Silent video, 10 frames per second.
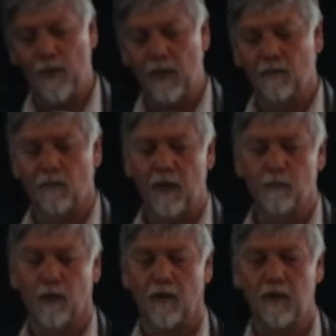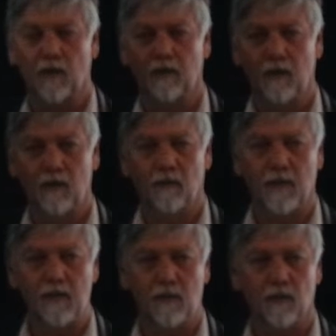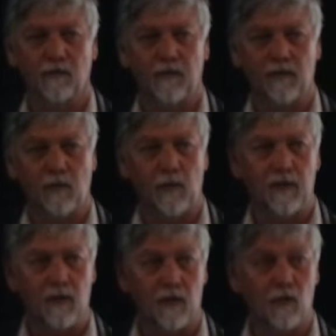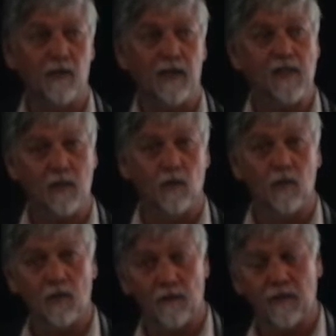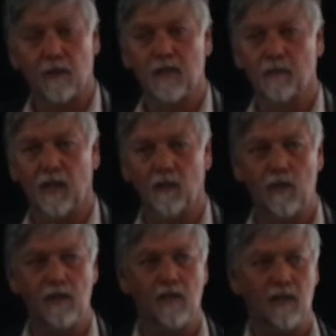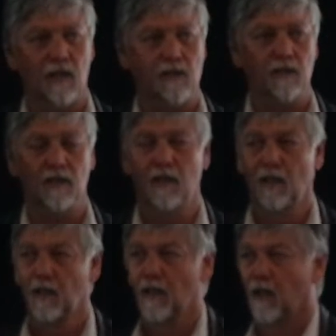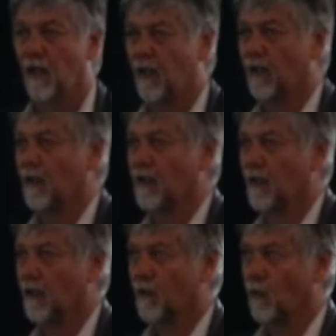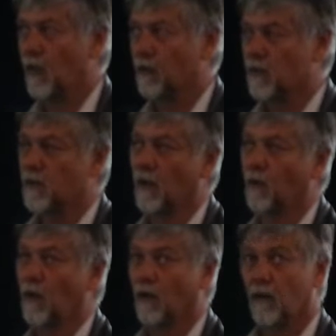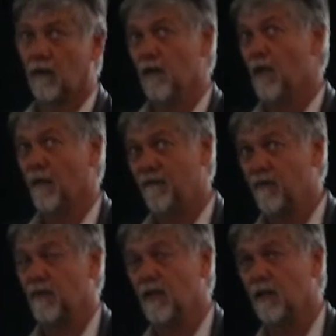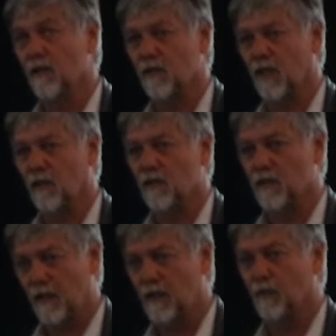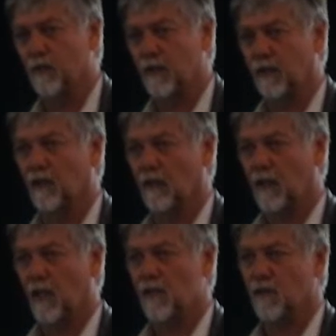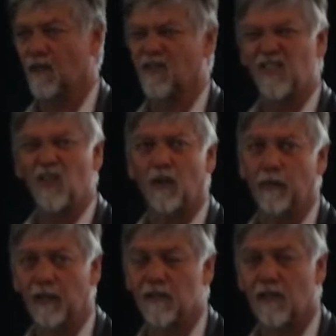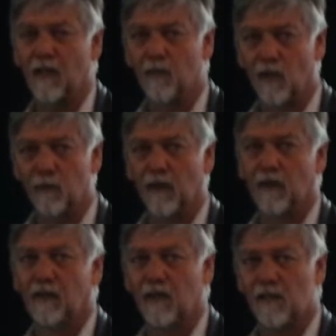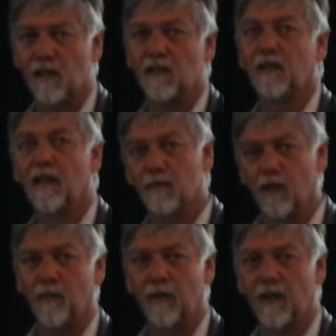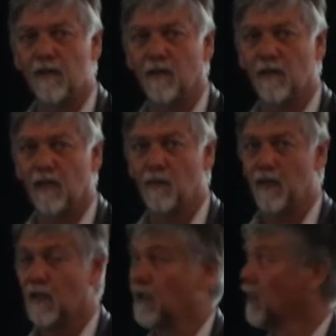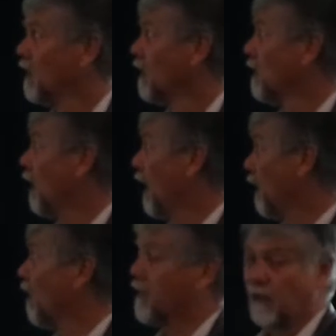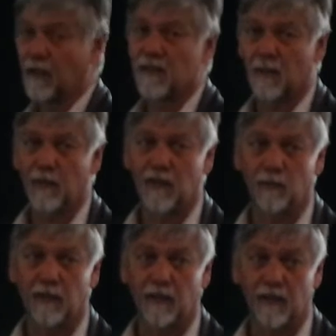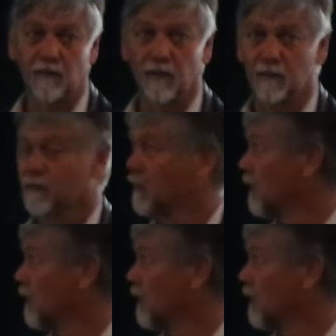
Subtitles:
big red polygon in the northeast Goldfields, we went to the northeast corner of it, up to Barwitchy Station, and went to a site where about 15 years ago I'd seen a particular acacia. I thought, it's got to be in the same group. It's just another population of the same thing, and I think it's something completely different,